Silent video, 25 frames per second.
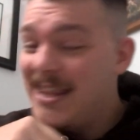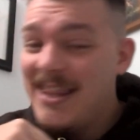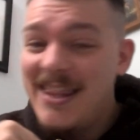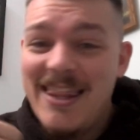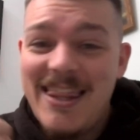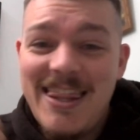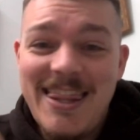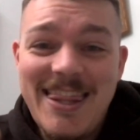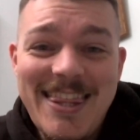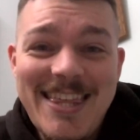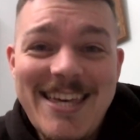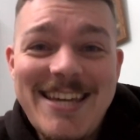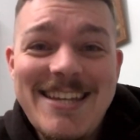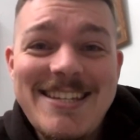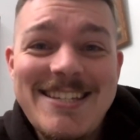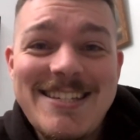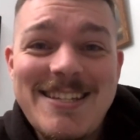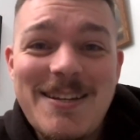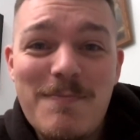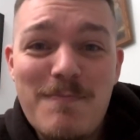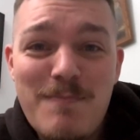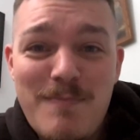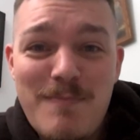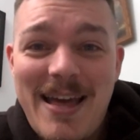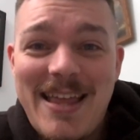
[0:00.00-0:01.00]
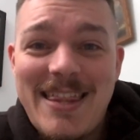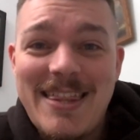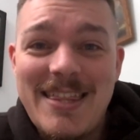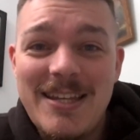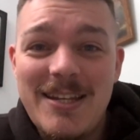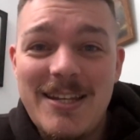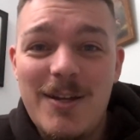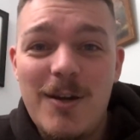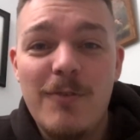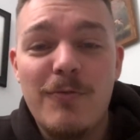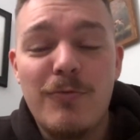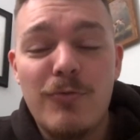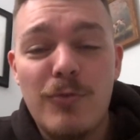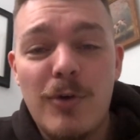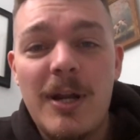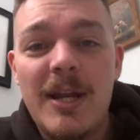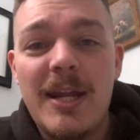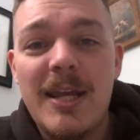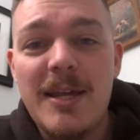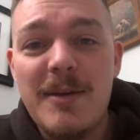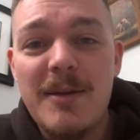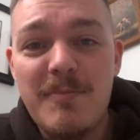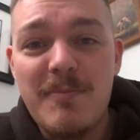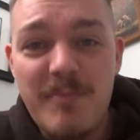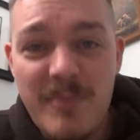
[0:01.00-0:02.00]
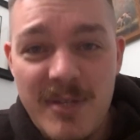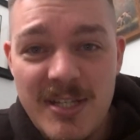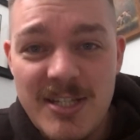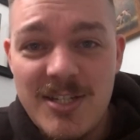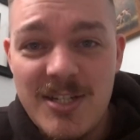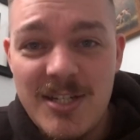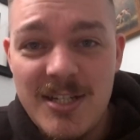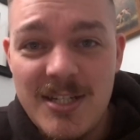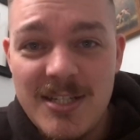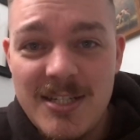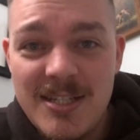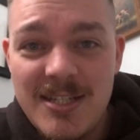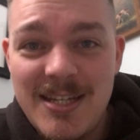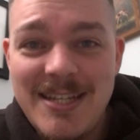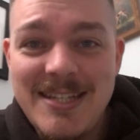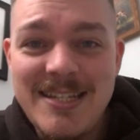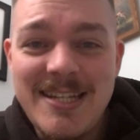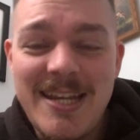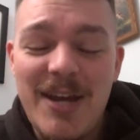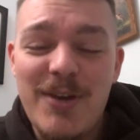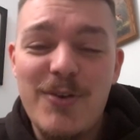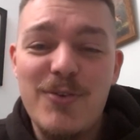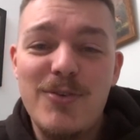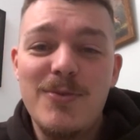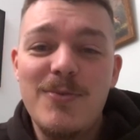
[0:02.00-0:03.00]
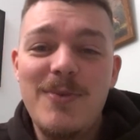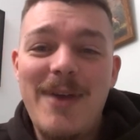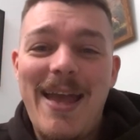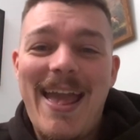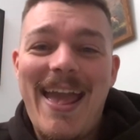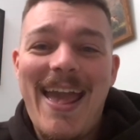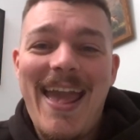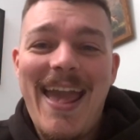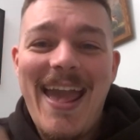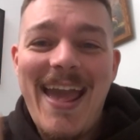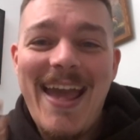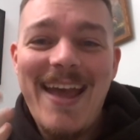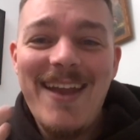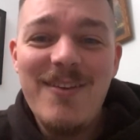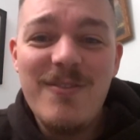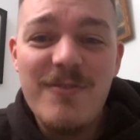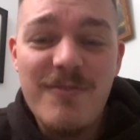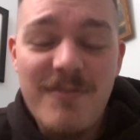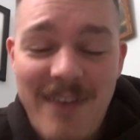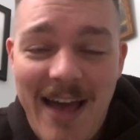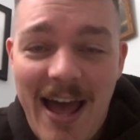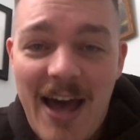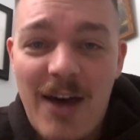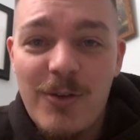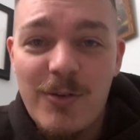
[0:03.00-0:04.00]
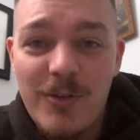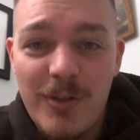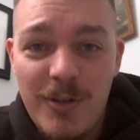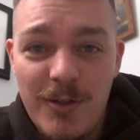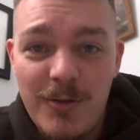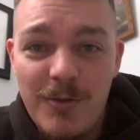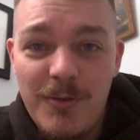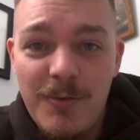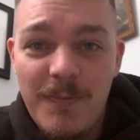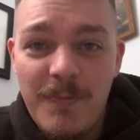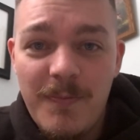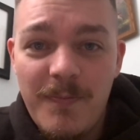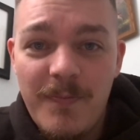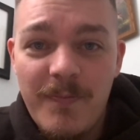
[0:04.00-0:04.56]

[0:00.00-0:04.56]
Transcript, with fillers: This method of running a business is how you add value